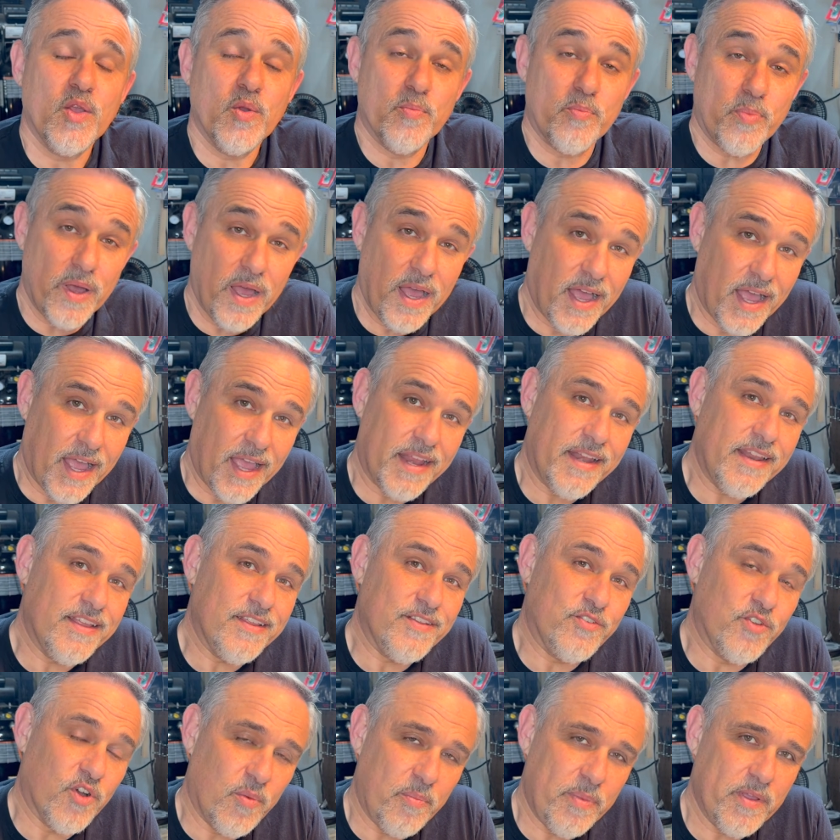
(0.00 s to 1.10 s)

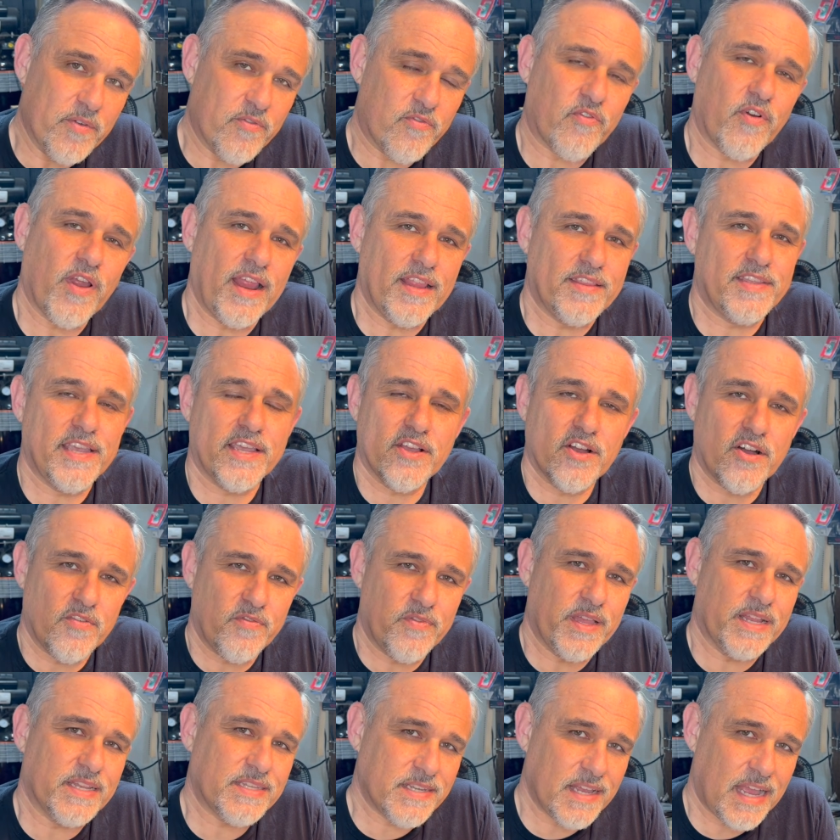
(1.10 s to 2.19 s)
But don't be afraid. Take off
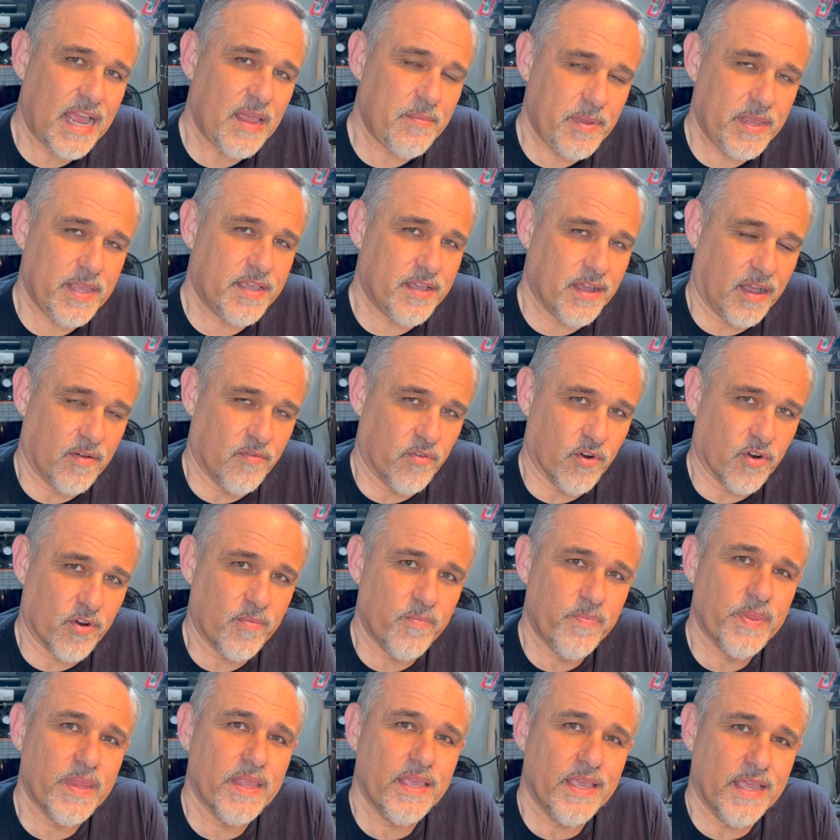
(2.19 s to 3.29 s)
that timing cover
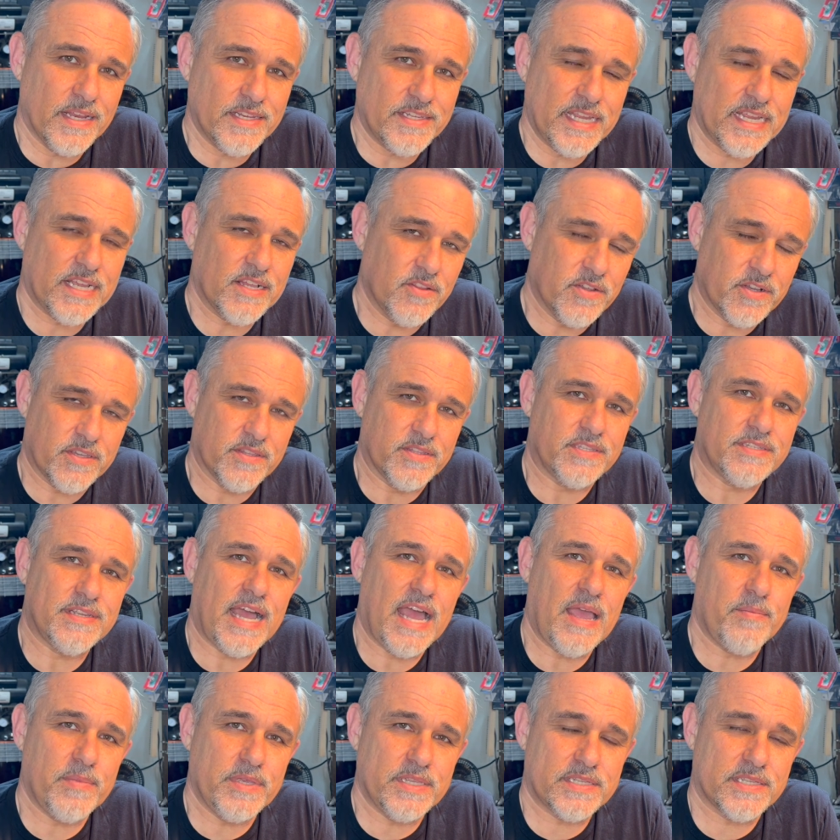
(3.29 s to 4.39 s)
and take a look at the
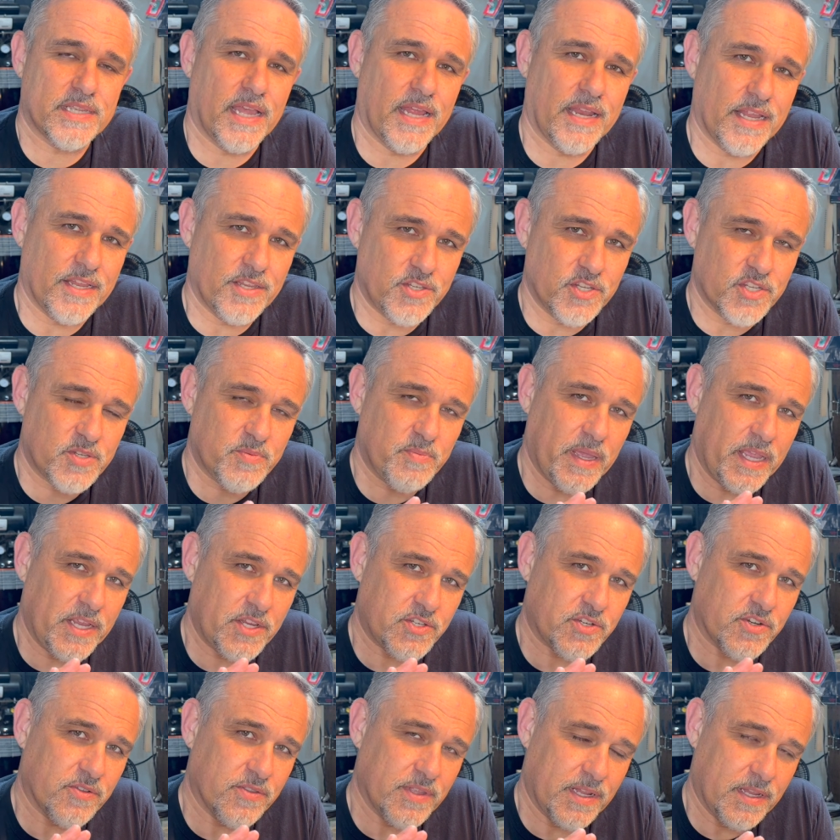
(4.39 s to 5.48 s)
timing set and just make
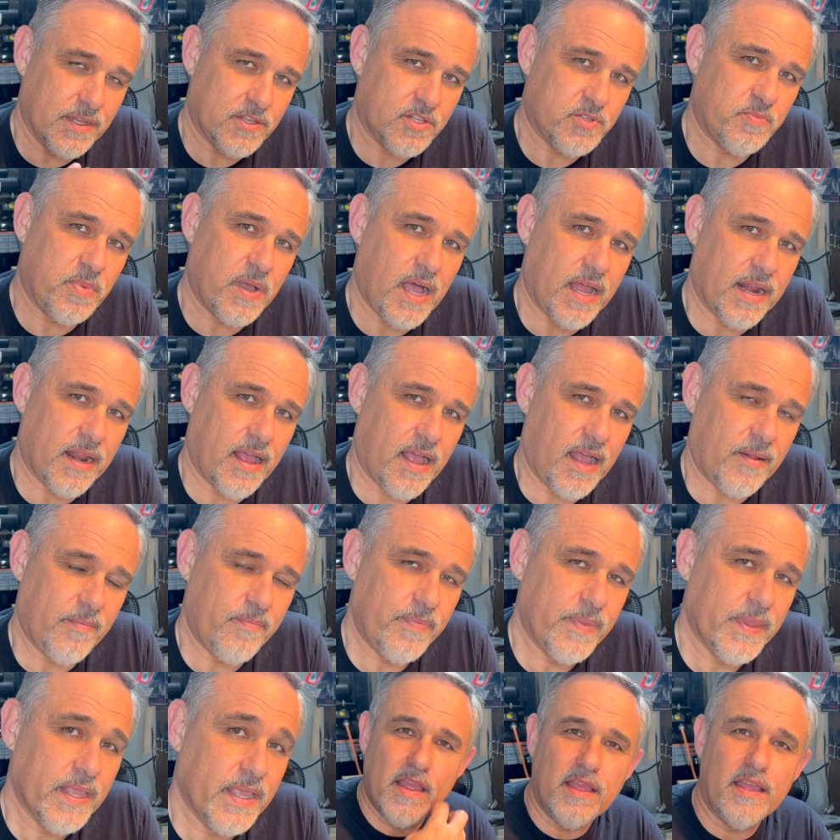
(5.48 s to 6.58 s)
sure that it's spot on.
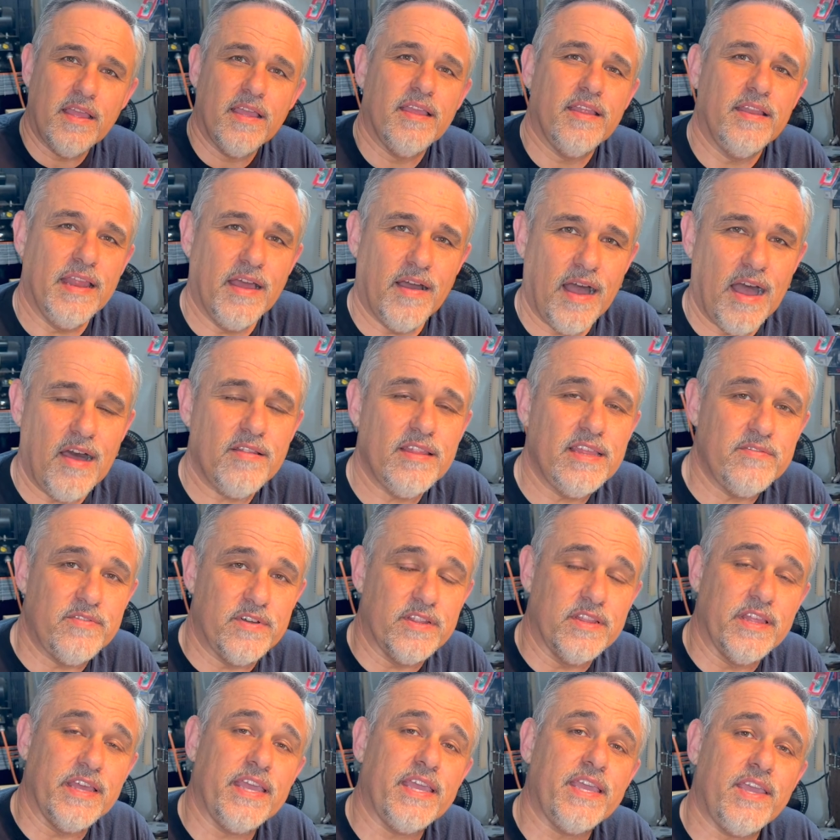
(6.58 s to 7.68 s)
Now, I'll leave a
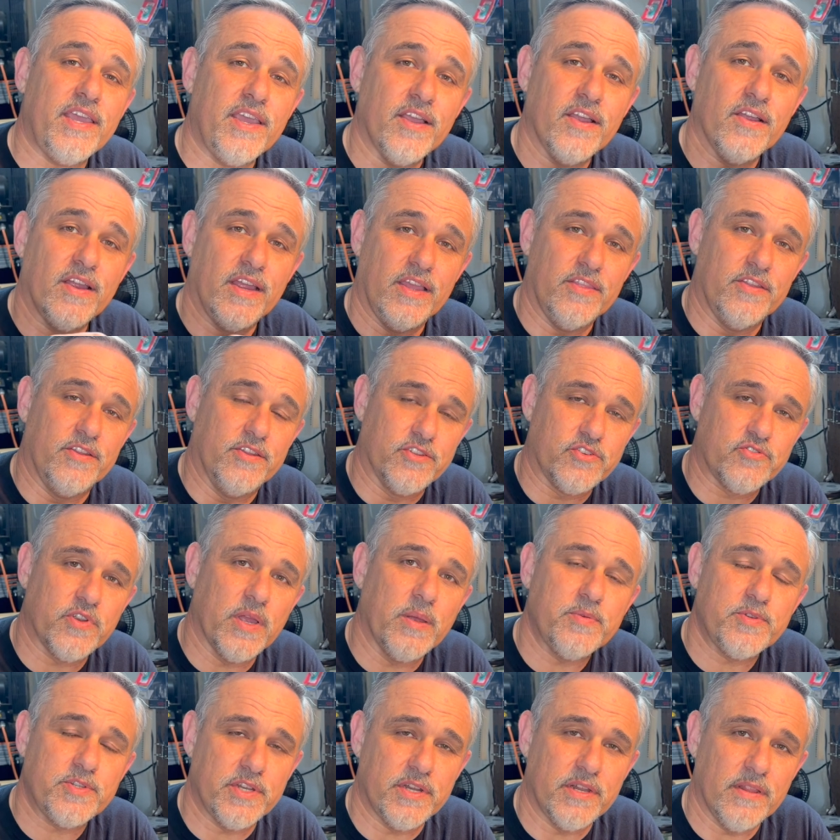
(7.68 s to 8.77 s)
link here in the
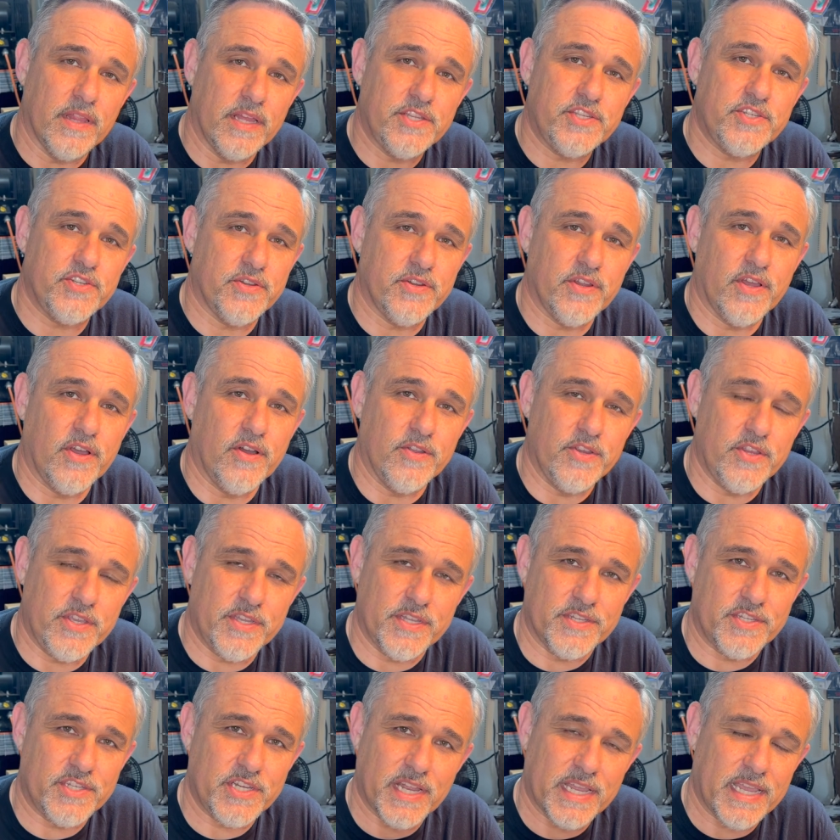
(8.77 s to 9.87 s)
description to let you know you
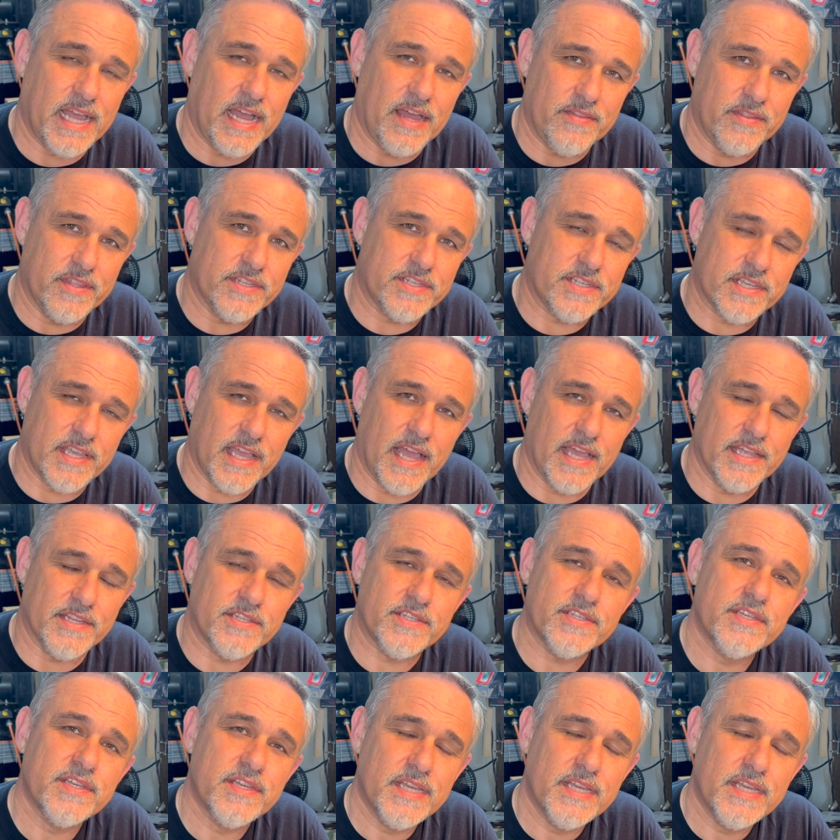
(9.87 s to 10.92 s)
can check out this guy's